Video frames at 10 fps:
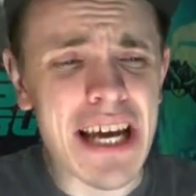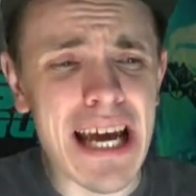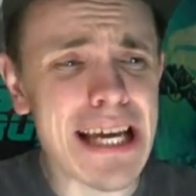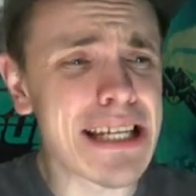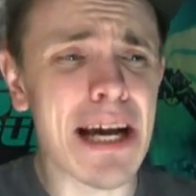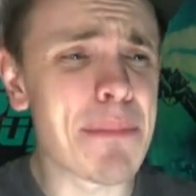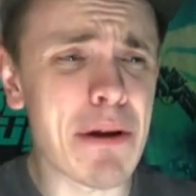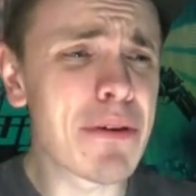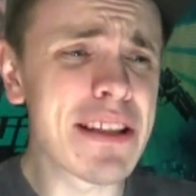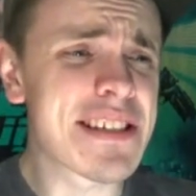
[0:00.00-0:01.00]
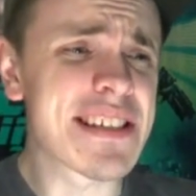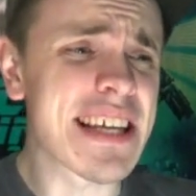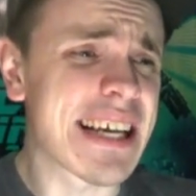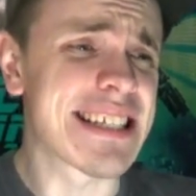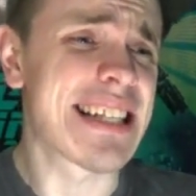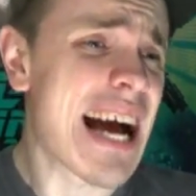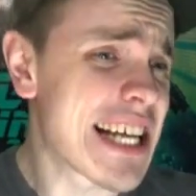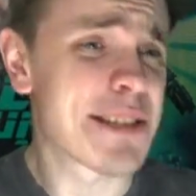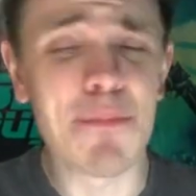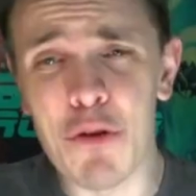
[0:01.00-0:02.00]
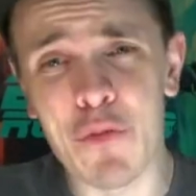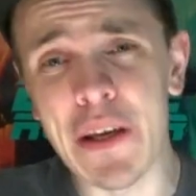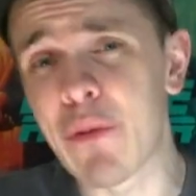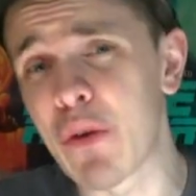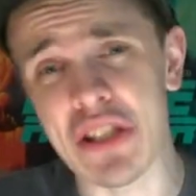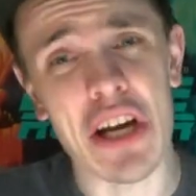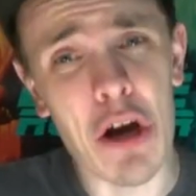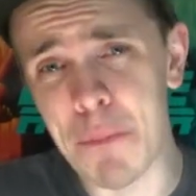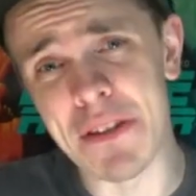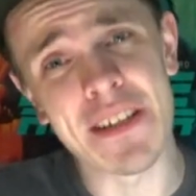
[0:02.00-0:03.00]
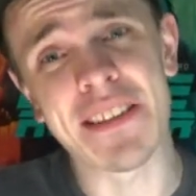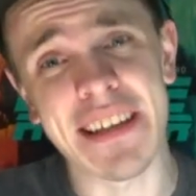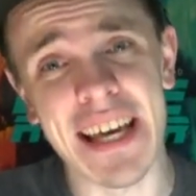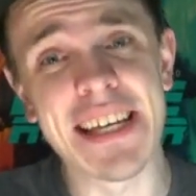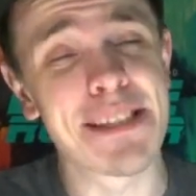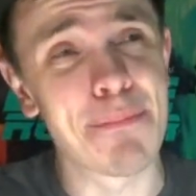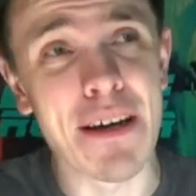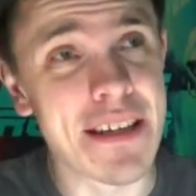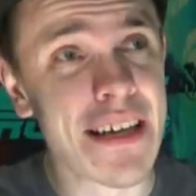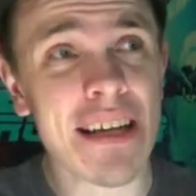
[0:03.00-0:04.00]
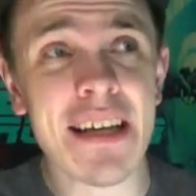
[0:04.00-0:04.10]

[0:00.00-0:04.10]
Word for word: and I'm hearing this is like his last movie, which I hope is not the case, but